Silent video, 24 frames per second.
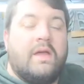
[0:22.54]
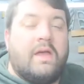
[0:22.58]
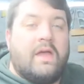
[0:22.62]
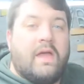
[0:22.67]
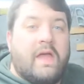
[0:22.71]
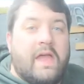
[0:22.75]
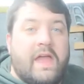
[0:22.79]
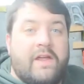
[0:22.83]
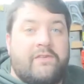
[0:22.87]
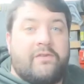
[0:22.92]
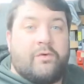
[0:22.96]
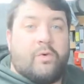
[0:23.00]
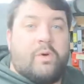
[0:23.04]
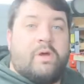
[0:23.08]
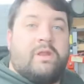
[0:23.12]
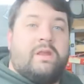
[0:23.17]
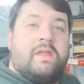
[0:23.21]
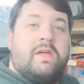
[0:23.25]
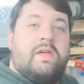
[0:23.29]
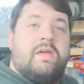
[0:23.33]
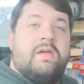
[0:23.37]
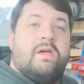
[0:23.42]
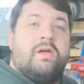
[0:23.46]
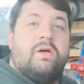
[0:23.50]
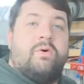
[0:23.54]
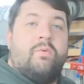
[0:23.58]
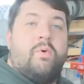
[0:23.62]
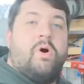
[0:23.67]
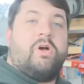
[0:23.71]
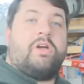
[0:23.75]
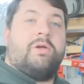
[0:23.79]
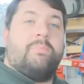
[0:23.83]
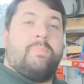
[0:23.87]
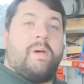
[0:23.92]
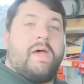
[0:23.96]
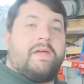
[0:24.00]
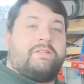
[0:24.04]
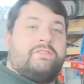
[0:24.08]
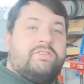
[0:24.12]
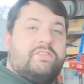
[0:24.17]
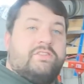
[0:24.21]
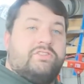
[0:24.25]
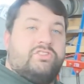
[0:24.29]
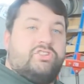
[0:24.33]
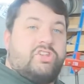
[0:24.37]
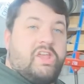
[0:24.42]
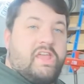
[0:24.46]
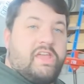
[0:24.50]
Hey everyone, welcome back to
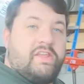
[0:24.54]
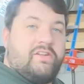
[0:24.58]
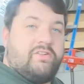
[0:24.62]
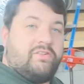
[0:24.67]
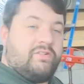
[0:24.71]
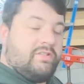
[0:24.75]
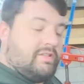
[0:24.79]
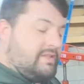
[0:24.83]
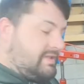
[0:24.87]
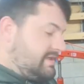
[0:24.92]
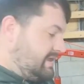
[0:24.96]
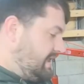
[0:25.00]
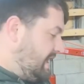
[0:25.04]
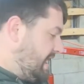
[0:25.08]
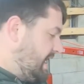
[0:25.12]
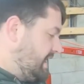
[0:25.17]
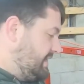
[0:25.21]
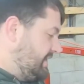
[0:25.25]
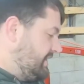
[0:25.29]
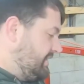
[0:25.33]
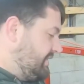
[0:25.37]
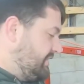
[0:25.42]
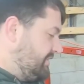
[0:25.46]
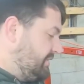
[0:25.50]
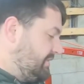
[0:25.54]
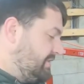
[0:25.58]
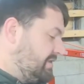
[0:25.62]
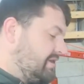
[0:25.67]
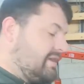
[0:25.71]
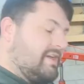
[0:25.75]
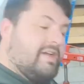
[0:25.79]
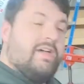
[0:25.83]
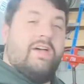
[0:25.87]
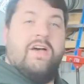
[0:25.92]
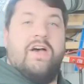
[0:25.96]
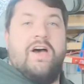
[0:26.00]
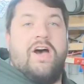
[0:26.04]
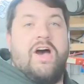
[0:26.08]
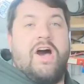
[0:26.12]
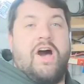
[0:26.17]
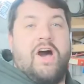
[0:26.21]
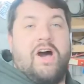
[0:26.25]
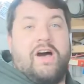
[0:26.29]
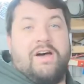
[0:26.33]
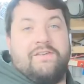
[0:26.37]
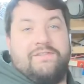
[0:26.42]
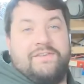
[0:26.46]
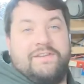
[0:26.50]
the channel. I know,
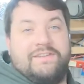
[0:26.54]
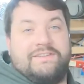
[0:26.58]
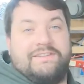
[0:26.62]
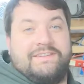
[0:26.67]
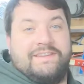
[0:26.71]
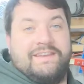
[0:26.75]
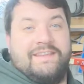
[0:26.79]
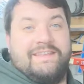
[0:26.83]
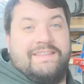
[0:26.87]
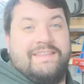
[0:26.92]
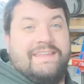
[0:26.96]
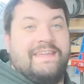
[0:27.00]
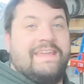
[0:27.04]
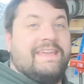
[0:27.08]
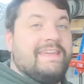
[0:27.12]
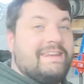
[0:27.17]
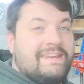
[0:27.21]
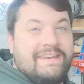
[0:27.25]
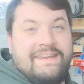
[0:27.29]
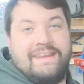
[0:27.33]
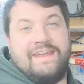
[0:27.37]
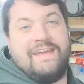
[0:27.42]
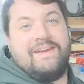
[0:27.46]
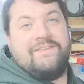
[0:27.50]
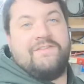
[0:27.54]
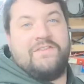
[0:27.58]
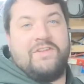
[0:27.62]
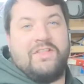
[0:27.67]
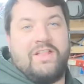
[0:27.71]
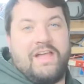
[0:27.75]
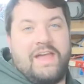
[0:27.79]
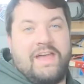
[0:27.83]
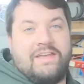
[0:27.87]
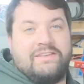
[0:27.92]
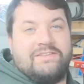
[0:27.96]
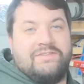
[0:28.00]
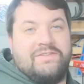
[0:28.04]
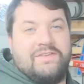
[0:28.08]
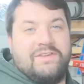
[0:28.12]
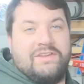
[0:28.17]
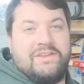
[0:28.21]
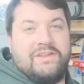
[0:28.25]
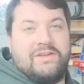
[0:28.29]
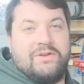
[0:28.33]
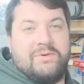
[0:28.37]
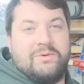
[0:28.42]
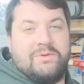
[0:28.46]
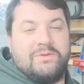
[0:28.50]
obviously the ending of the last
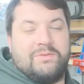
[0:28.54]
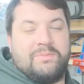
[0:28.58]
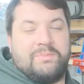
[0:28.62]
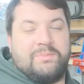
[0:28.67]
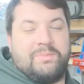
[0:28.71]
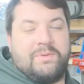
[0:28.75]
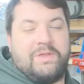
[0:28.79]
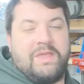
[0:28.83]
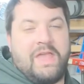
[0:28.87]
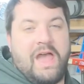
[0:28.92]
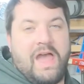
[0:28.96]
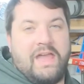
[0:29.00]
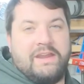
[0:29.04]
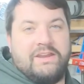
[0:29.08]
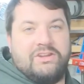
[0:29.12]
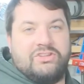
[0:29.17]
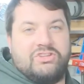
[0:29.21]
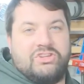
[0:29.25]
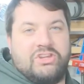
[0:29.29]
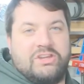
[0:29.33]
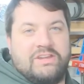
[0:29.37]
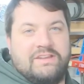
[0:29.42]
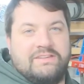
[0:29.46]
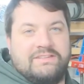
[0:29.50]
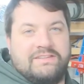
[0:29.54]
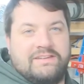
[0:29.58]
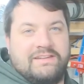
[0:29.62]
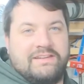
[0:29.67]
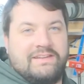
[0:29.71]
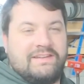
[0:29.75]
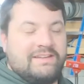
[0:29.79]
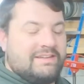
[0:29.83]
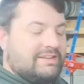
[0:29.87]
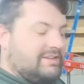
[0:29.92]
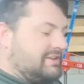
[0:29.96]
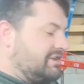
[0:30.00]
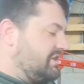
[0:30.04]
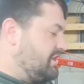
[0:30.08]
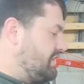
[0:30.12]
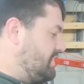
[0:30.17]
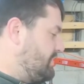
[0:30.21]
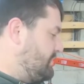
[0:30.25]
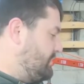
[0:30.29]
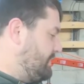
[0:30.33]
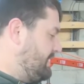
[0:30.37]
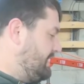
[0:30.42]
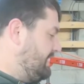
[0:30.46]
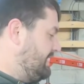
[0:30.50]
video was kind of cheesy. You
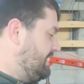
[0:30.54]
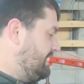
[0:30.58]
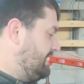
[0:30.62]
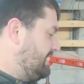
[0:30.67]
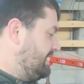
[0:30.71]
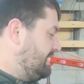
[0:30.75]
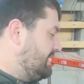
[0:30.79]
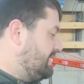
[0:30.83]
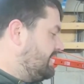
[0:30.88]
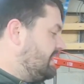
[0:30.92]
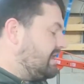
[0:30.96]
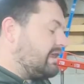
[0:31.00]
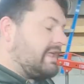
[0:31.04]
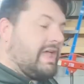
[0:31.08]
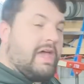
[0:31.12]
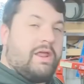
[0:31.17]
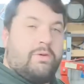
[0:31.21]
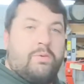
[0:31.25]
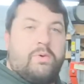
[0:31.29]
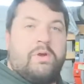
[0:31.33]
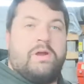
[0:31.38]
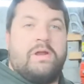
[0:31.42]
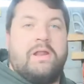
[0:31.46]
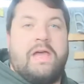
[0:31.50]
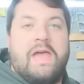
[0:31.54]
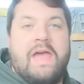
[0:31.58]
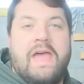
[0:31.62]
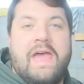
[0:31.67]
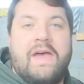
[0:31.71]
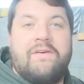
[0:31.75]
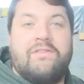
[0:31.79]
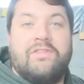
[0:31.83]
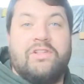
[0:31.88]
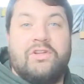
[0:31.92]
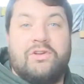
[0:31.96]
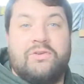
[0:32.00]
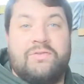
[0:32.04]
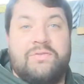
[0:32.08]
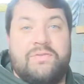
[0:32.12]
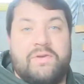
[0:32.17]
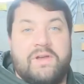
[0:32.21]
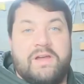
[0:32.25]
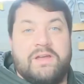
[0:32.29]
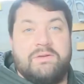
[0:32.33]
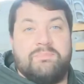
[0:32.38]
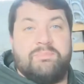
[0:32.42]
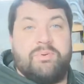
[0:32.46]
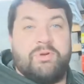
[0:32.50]
know, we kind of wanted to have a little
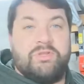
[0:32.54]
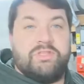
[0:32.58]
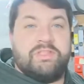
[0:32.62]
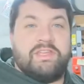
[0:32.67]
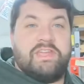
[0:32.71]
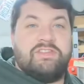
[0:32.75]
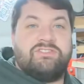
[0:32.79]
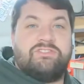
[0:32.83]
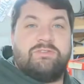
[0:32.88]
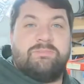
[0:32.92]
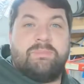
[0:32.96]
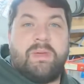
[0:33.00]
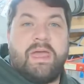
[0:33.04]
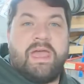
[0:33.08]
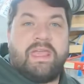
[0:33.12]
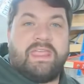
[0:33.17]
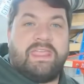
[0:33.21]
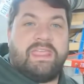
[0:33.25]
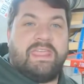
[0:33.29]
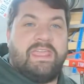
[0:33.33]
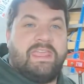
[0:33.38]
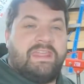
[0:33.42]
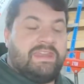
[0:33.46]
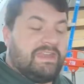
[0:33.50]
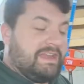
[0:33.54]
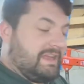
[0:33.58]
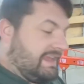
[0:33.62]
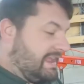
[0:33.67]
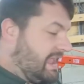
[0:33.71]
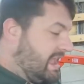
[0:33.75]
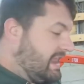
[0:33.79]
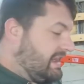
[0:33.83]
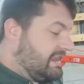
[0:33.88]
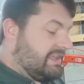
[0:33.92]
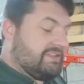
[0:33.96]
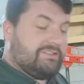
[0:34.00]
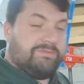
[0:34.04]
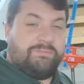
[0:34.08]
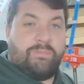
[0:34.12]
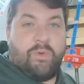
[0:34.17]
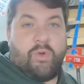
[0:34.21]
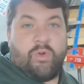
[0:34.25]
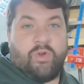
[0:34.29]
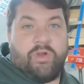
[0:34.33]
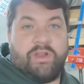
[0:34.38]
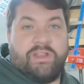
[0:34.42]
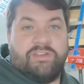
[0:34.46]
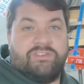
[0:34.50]
fun putting the engine back in, and it kind of gets
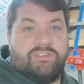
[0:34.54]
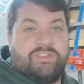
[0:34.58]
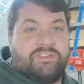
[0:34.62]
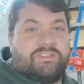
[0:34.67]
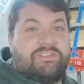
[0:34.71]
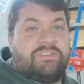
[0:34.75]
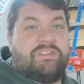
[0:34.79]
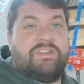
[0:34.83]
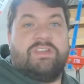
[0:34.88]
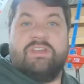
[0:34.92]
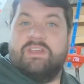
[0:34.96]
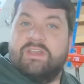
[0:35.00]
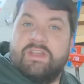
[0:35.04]
boring just